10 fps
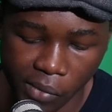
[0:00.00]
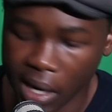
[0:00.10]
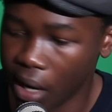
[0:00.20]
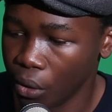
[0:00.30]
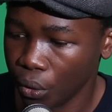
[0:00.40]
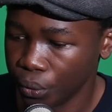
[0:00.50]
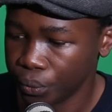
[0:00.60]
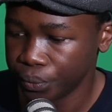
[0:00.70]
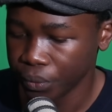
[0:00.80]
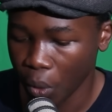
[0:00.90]
Now,
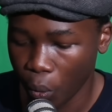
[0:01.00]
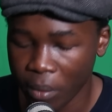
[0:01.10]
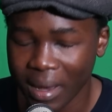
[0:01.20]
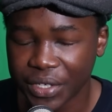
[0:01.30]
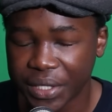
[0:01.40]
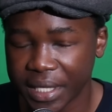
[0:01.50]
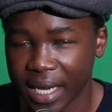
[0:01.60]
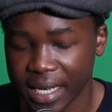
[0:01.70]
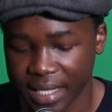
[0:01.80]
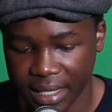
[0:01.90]
we must
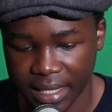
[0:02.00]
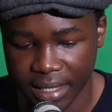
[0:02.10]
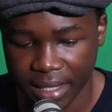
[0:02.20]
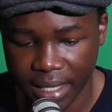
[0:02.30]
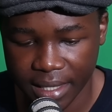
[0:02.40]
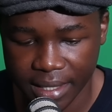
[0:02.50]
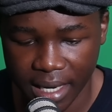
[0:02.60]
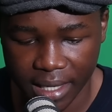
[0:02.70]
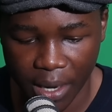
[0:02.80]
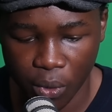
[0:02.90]
realize that yesterday,
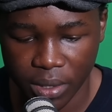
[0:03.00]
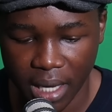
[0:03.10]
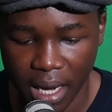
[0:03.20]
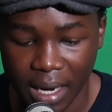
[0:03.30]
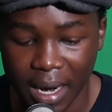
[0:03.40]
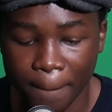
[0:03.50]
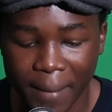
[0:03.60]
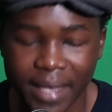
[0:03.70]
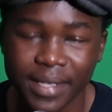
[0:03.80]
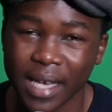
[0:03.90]
Sunday, was an
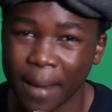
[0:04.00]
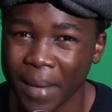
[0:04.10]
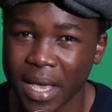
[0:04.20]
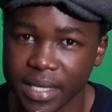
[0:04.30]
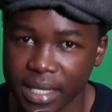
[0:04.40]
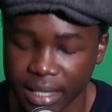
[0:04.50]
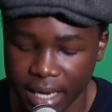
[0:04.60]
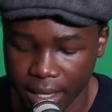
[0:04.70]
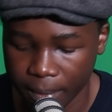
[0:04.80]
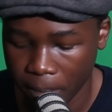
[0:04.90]
amazing, amazing
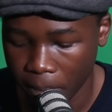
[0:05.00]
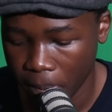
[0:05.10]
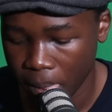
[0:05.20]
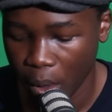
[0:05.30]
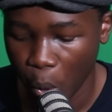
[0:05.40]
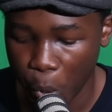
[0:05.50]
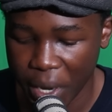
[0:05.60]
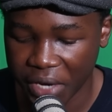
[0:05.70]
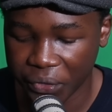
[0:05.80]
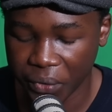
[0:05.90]
day. We
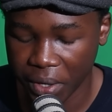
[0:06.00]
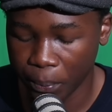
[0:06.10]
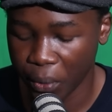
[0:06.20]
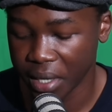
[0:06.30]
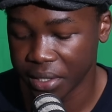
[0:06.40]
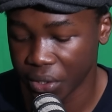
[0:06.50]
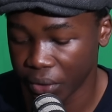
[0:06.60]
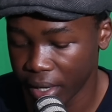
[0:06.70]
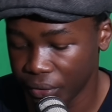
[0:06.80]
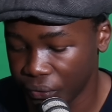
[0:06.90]
had
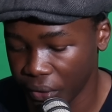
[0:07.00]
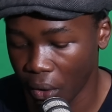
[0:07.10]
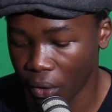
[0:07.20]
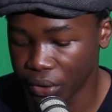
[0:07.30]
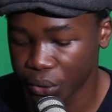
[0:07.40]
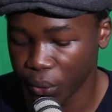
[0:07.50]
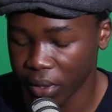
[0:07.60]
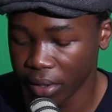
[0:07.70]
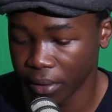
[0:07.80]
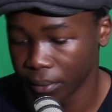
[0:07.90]
3.083 odds
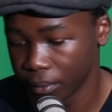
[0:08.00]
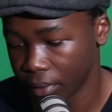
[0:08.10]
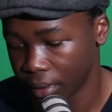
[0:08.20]
winning.